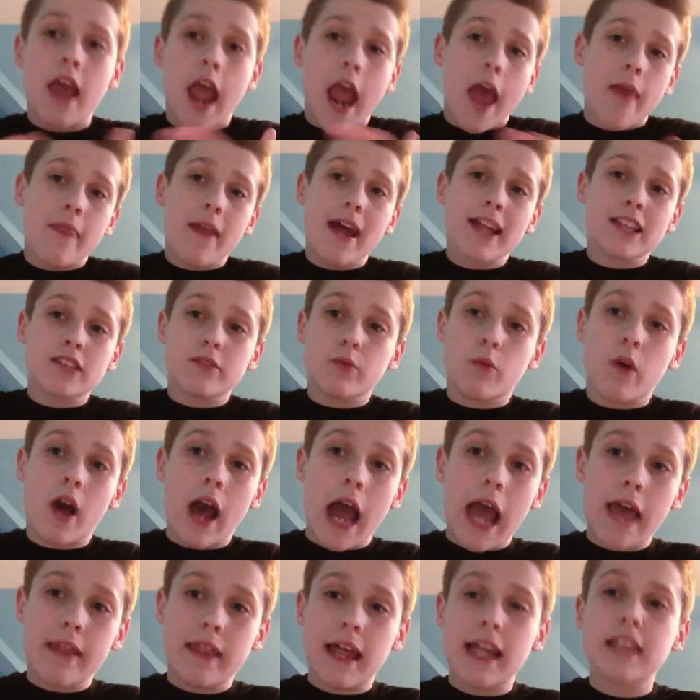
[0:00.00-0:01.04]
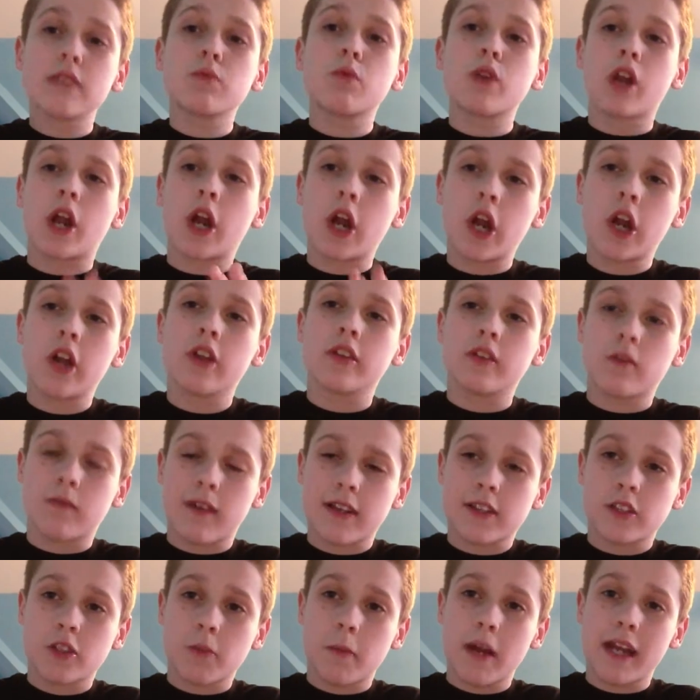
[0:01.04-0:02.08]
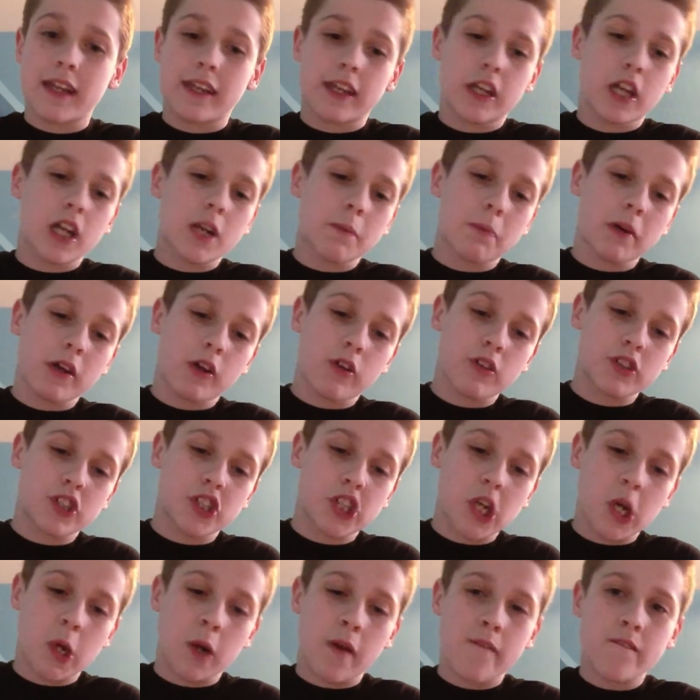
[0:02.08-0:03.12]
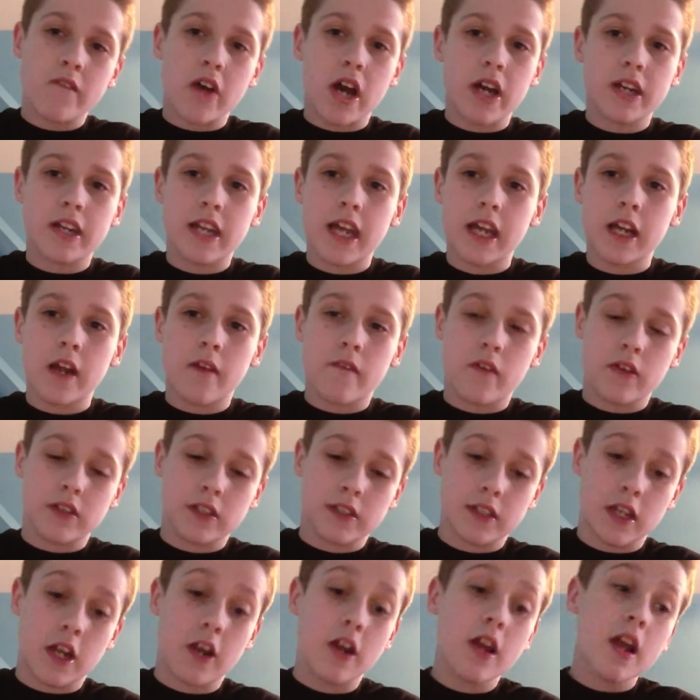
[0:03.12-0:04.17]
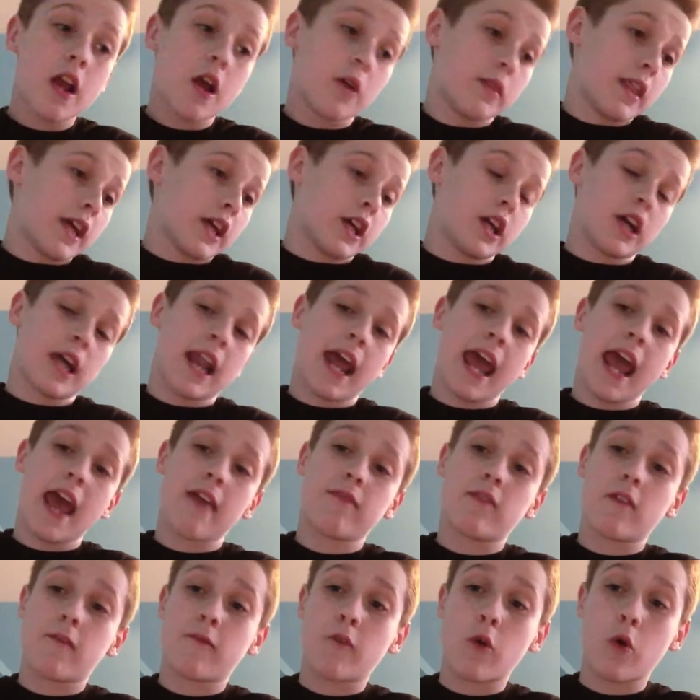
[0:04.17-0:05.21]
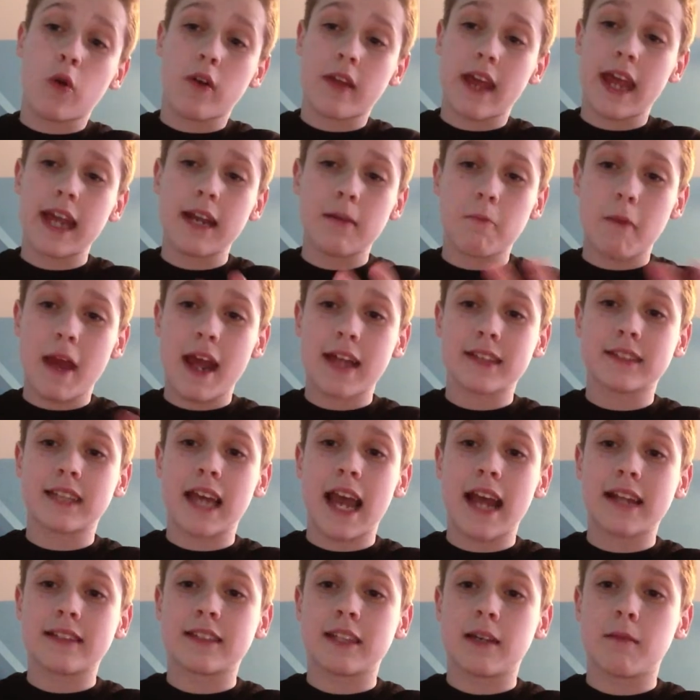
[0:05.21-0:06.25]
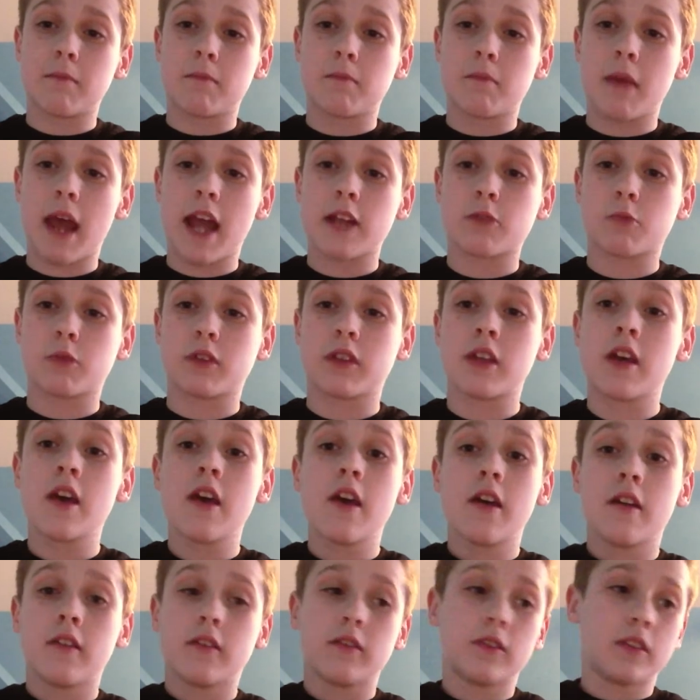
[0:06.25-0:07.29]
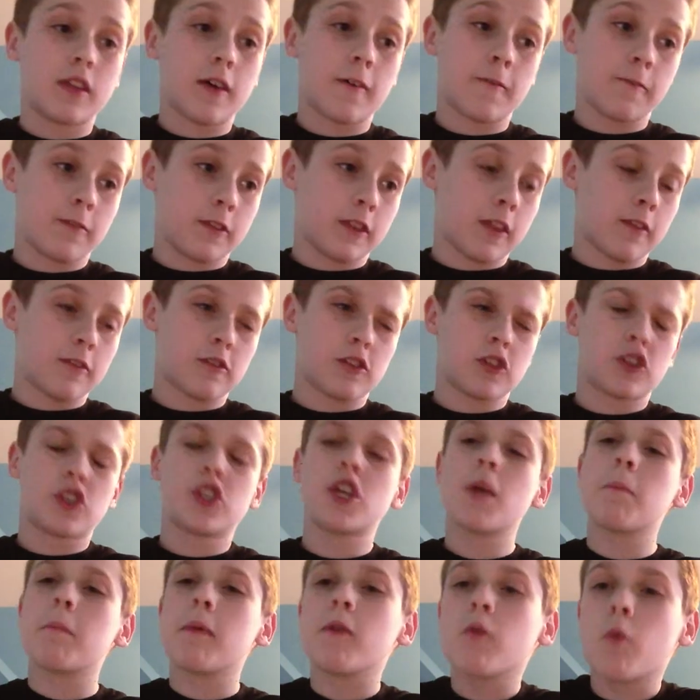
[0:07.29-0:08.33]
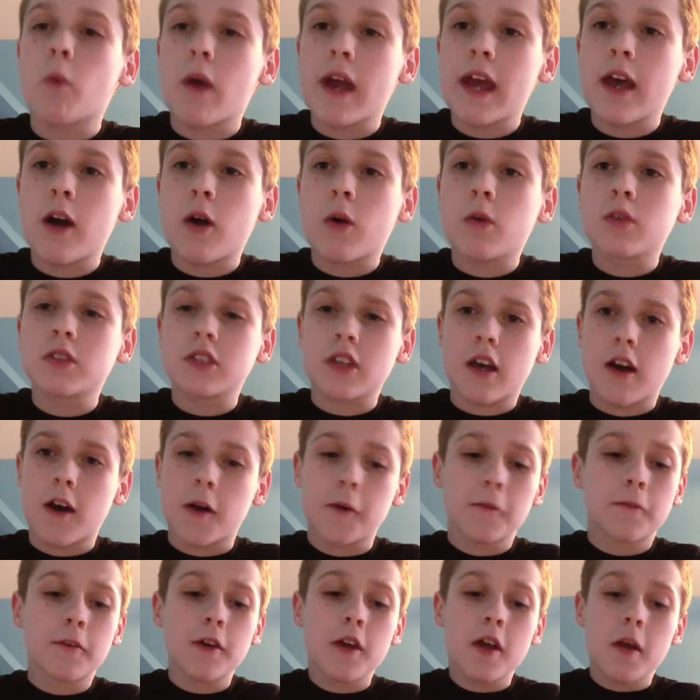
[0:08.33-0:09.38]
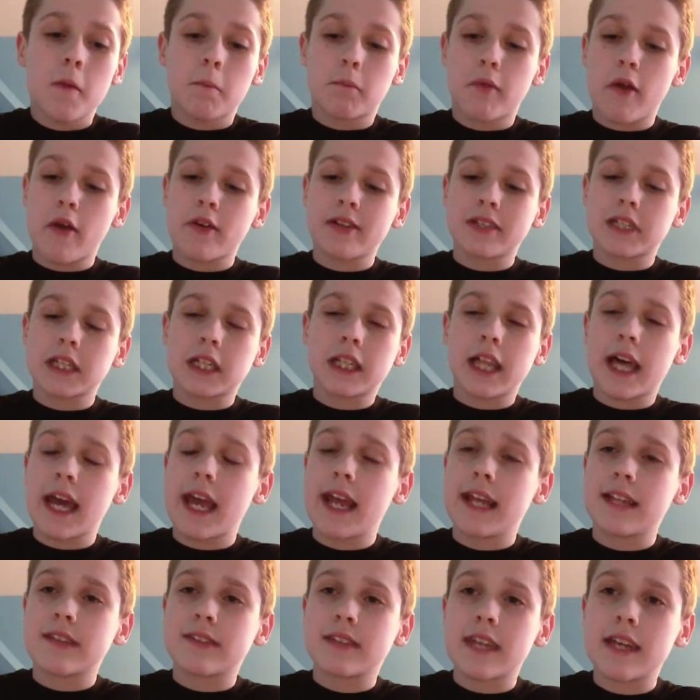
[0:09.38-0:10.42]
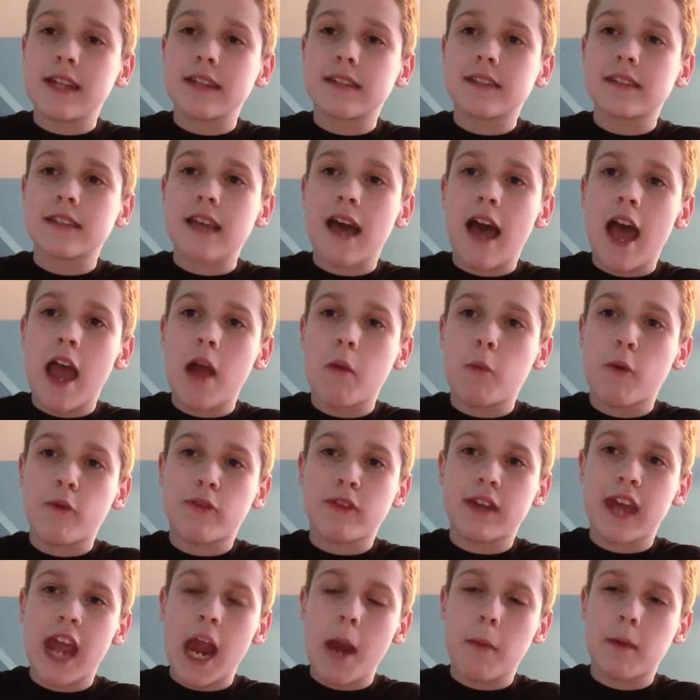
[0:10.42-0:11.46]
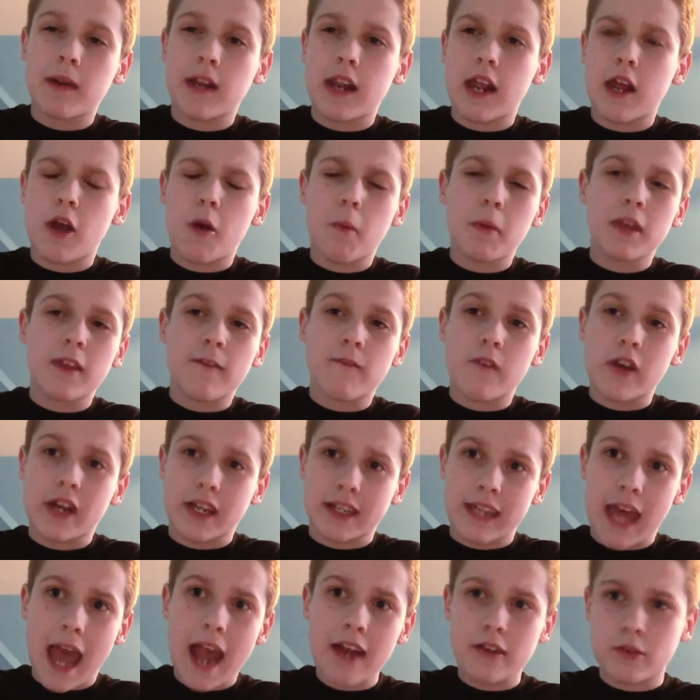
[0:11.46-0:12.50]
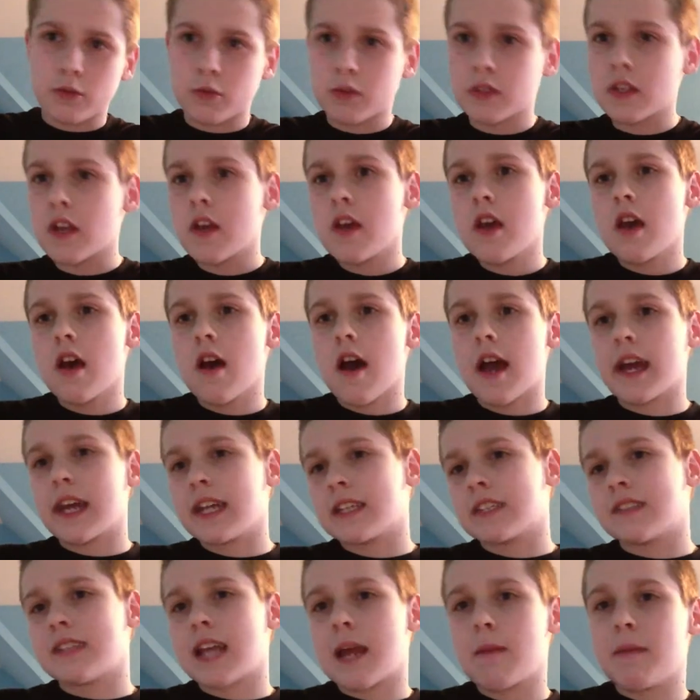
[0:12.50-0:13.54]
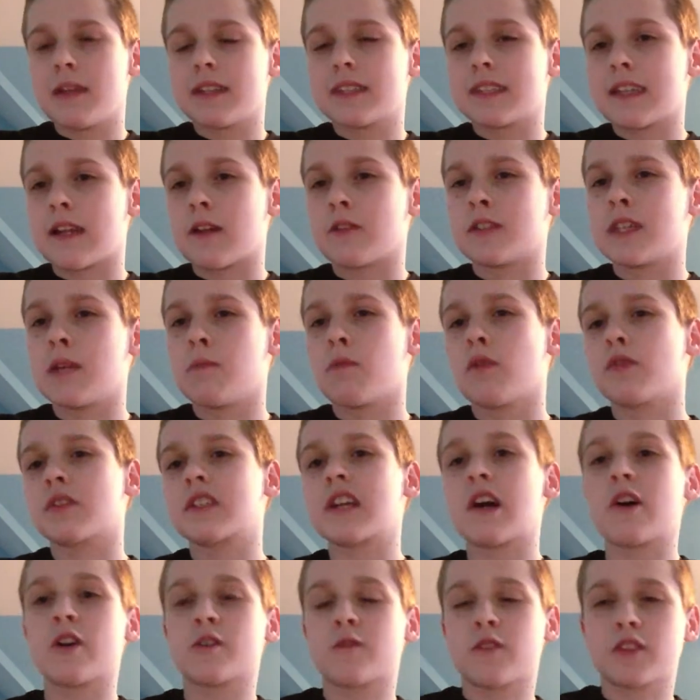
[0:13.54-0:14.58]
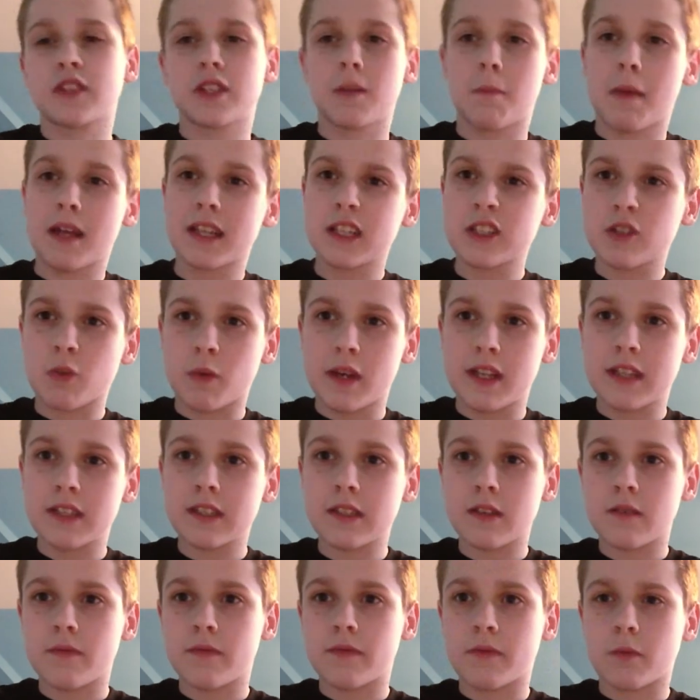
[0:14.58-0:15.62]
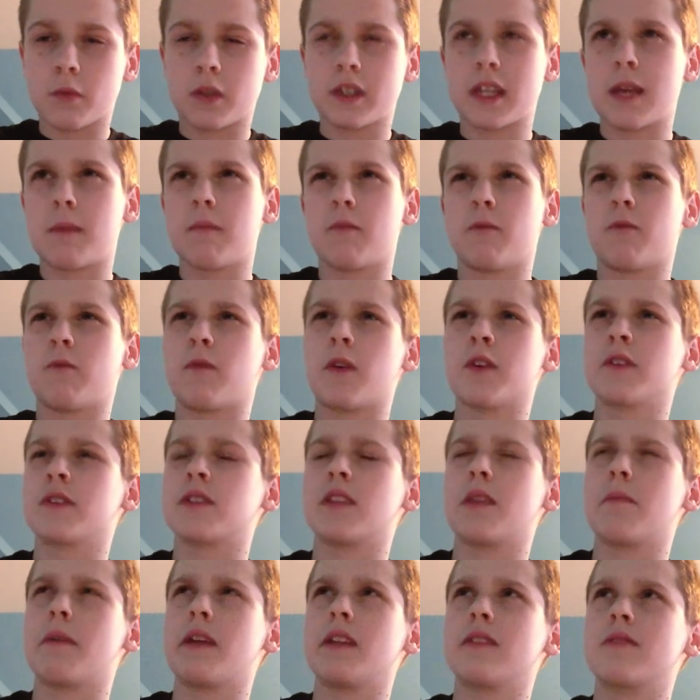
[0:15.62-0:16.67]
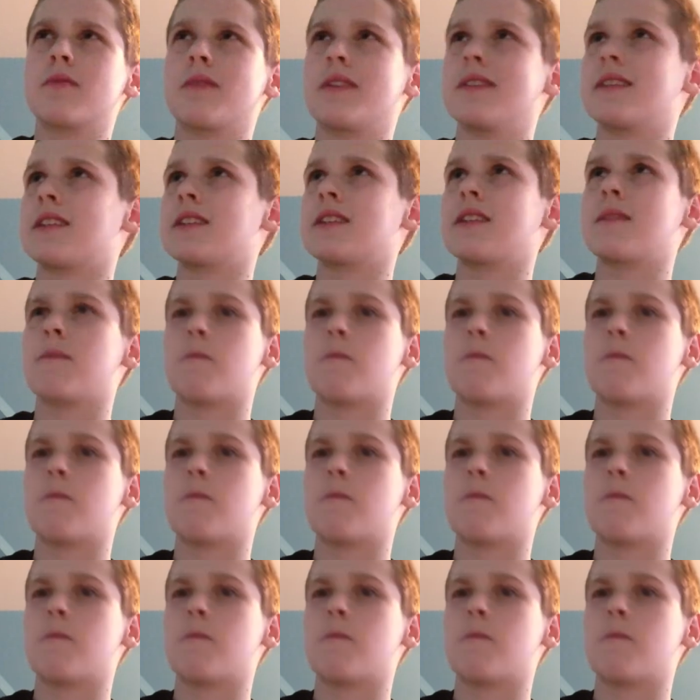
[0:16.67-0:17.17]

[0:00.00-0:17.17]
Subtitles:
And that's what hurt the WrestleMania. They could have put Chris Jericho and Fandango versus there. They could have had the 8-man tag team match with the Chip and Wales of Brodus Clay and Tensai with Cameron and Naomi, the Funkadactyls, against Damian Santos, Team Road Scholars versus the Bella Twins. Versus the Bella Twins.